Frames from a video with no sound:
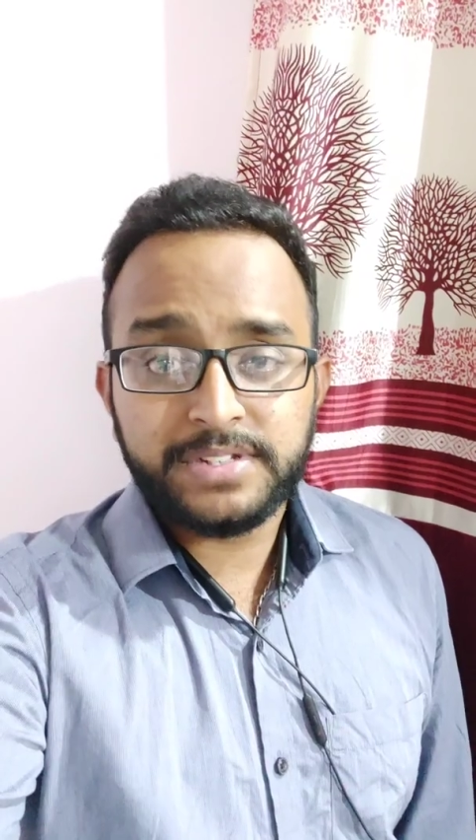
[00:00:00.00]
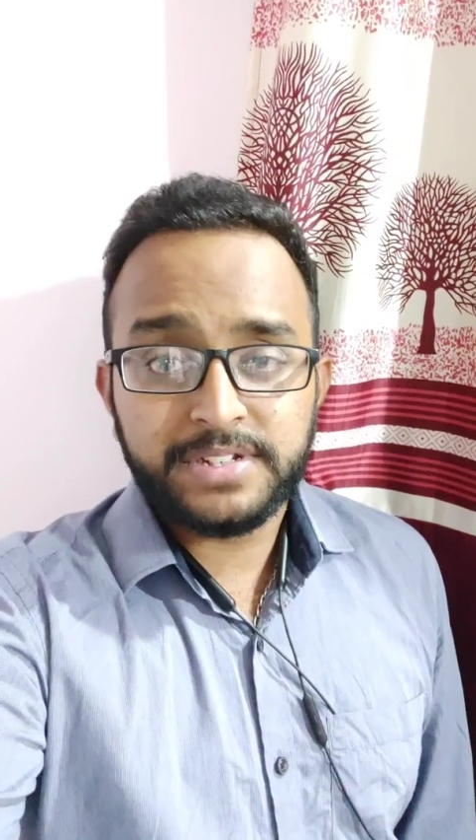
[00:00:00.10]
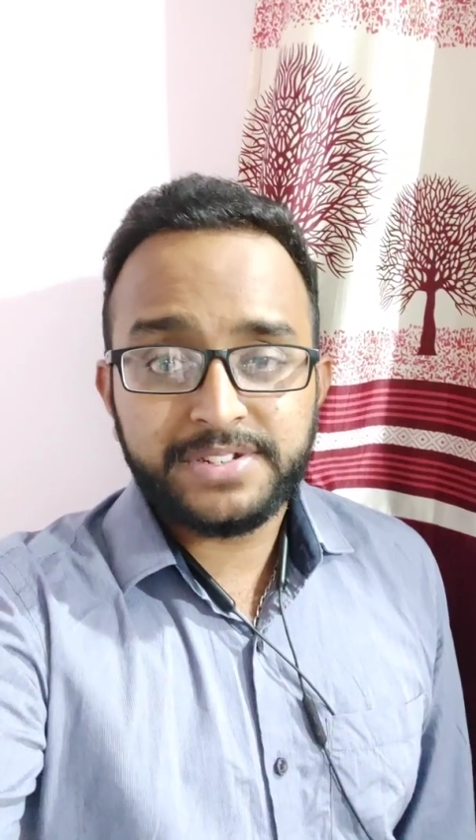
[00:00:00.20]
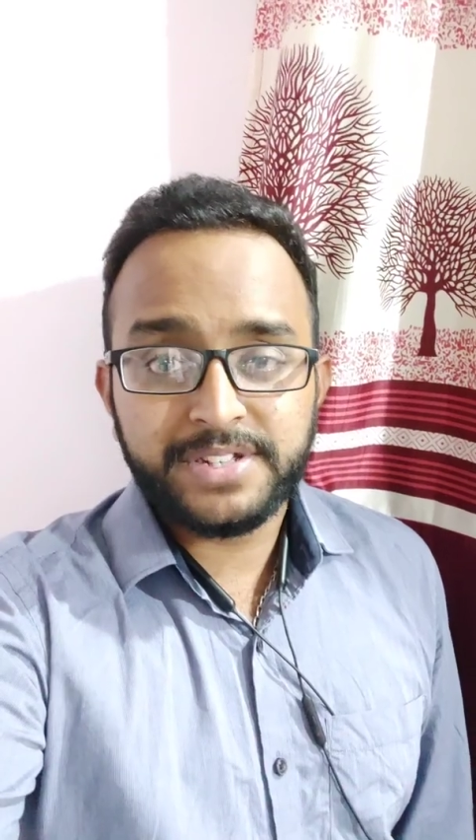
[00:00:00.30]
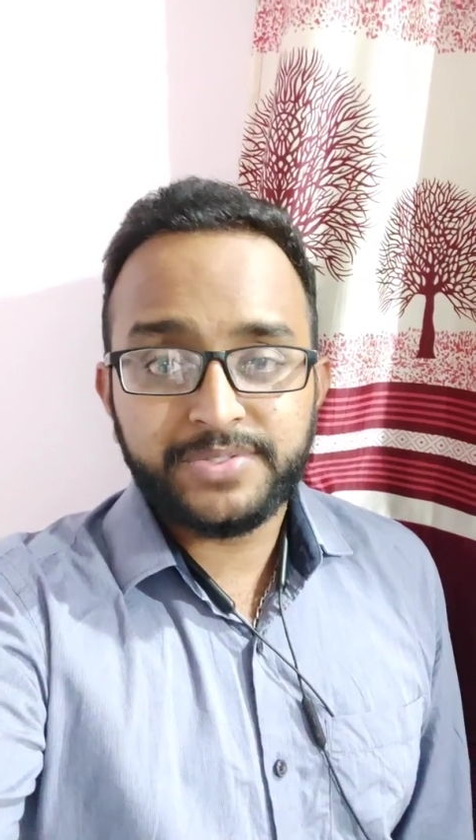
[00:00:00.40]
the
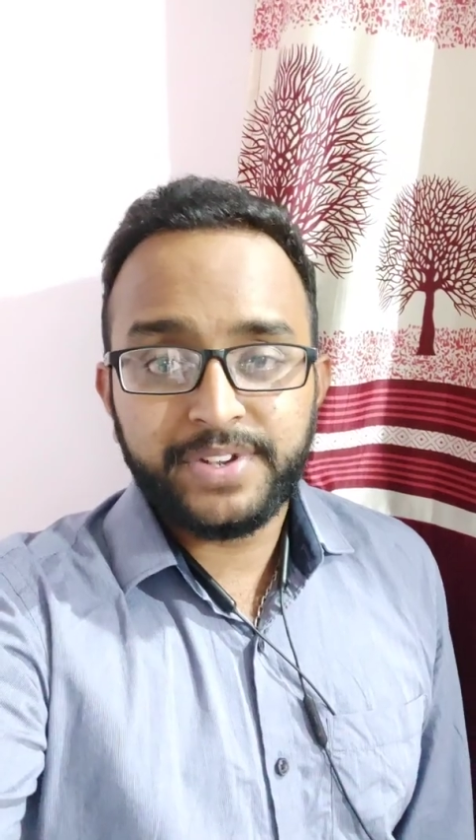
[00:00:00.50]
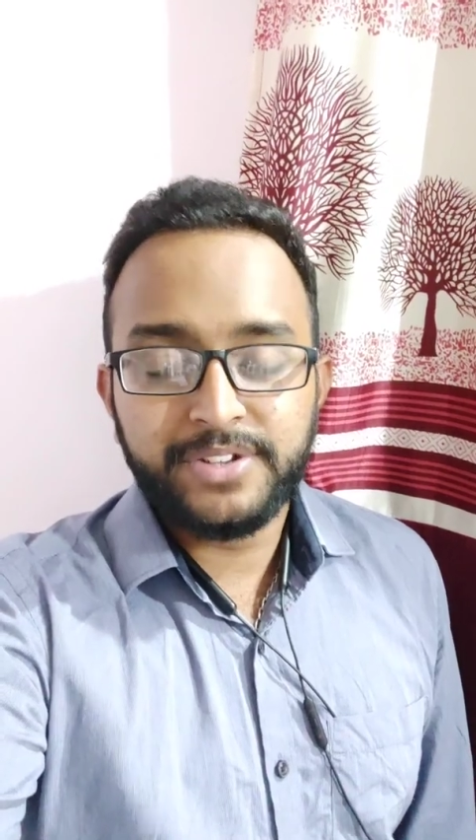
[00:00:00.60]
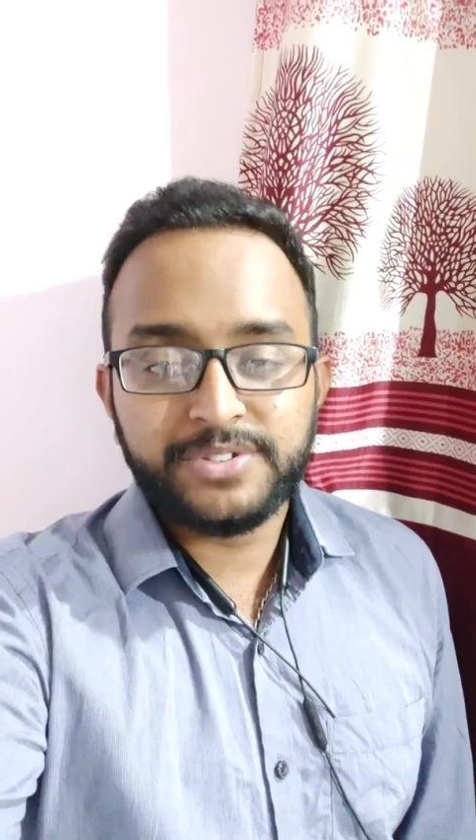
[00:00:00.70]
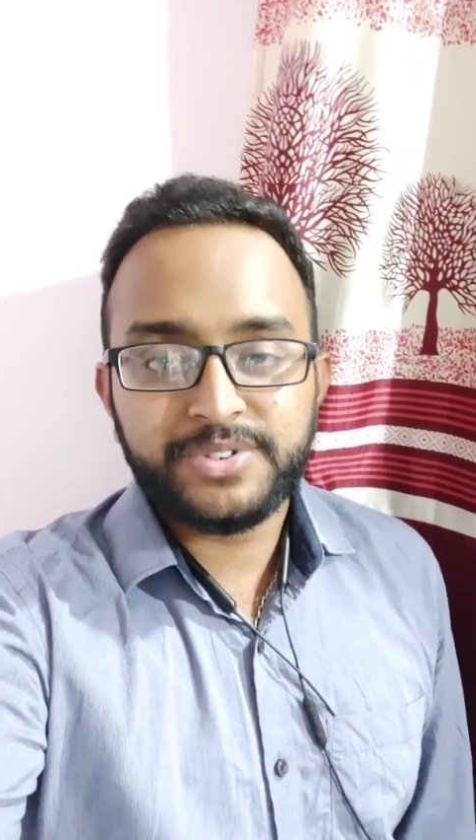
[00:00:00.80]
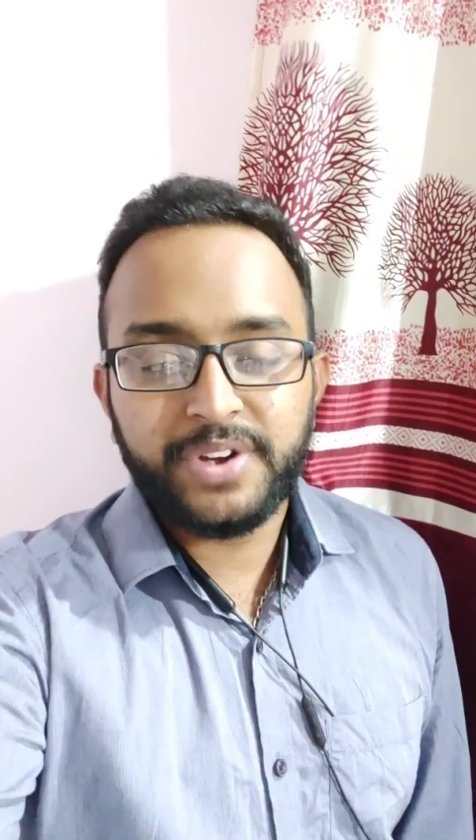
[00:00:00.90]
sessions, we
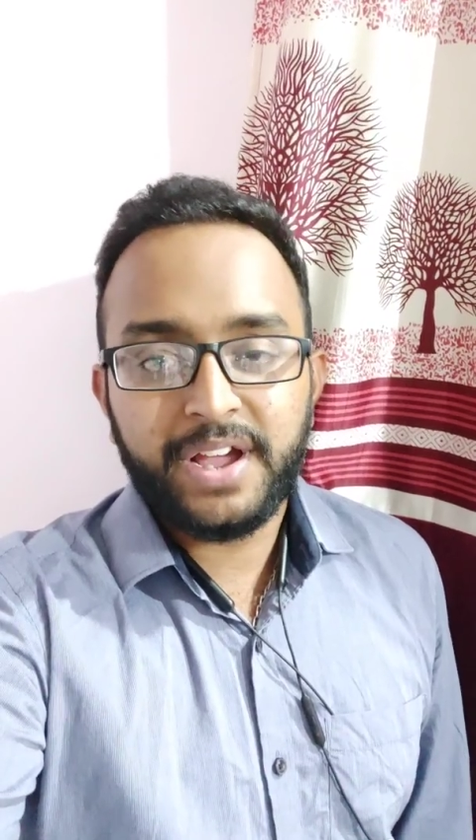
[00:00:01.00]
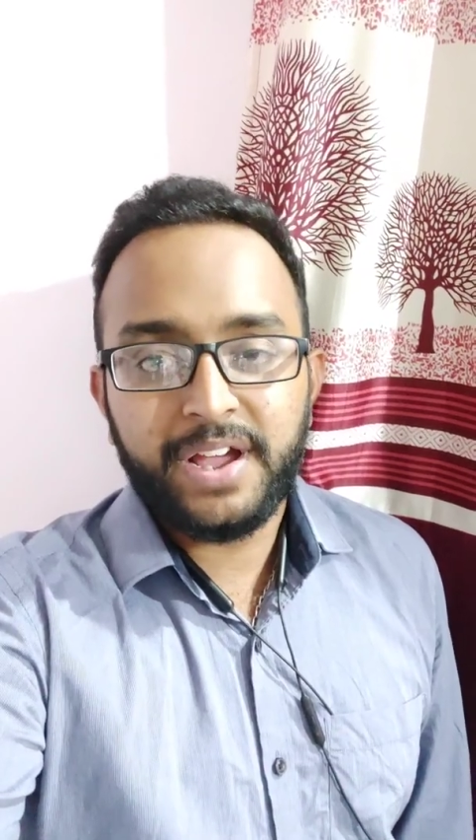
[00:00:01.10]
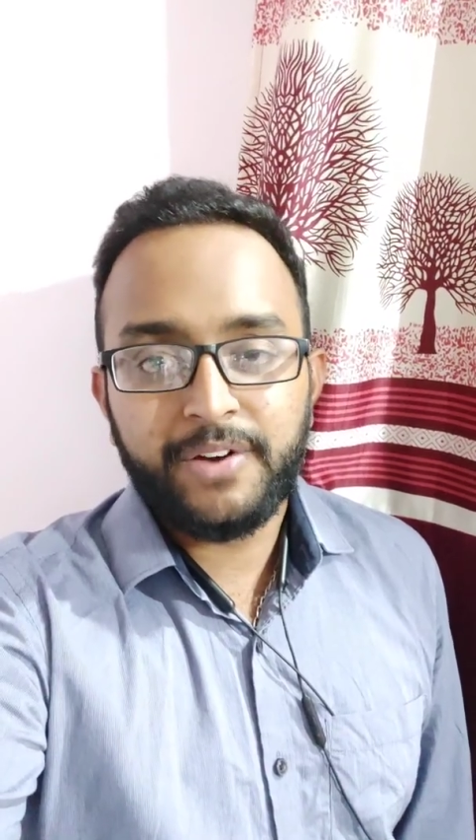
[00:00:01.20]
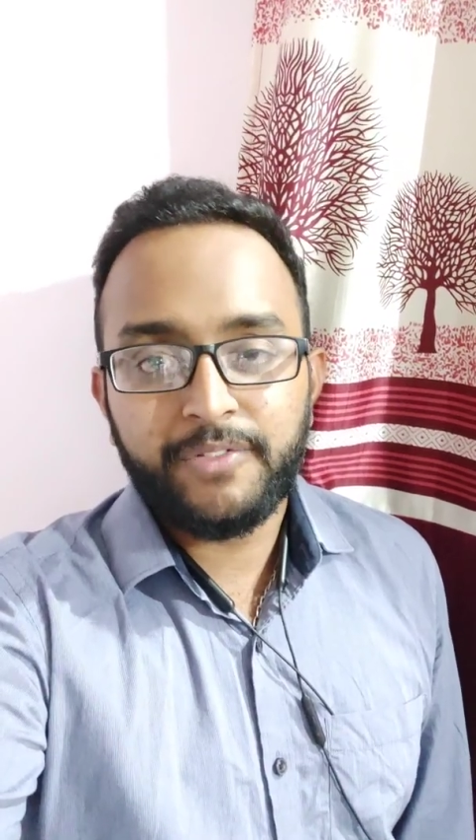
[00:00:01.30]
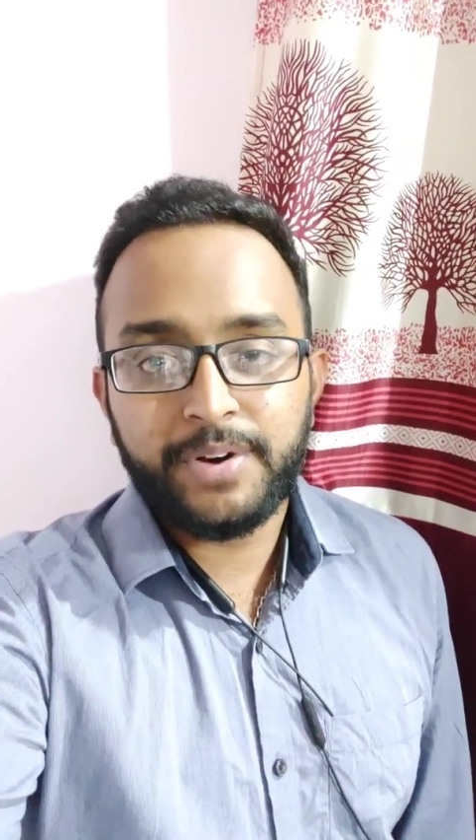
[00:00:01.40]
used to
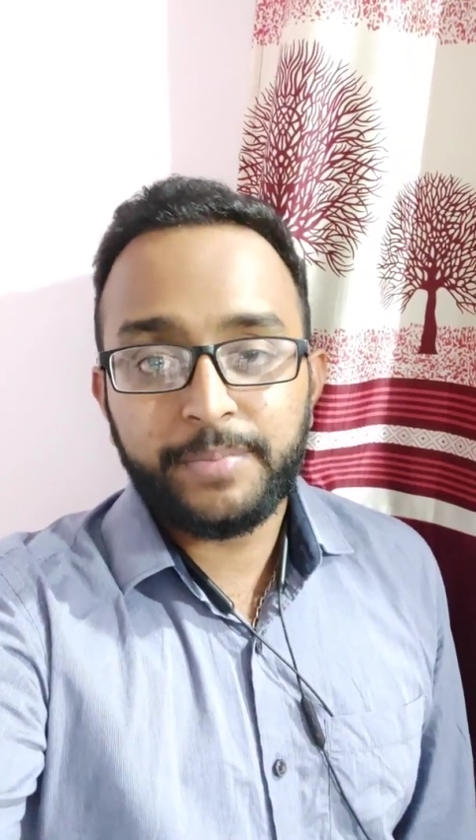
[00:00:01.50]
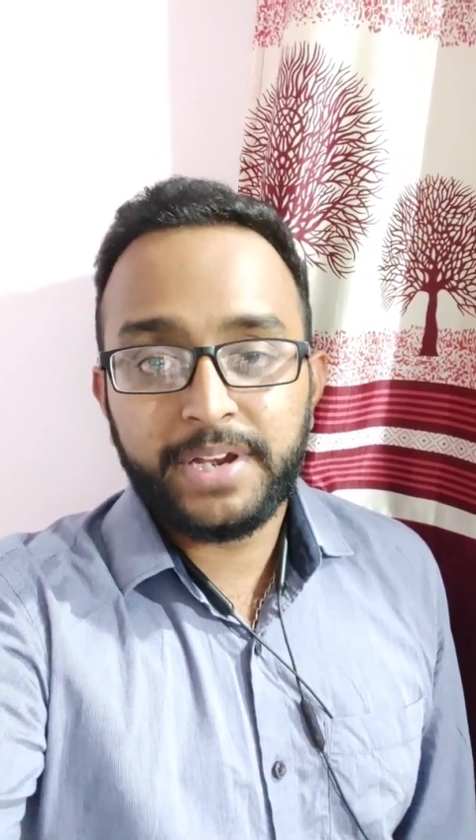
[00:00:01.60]
have uh,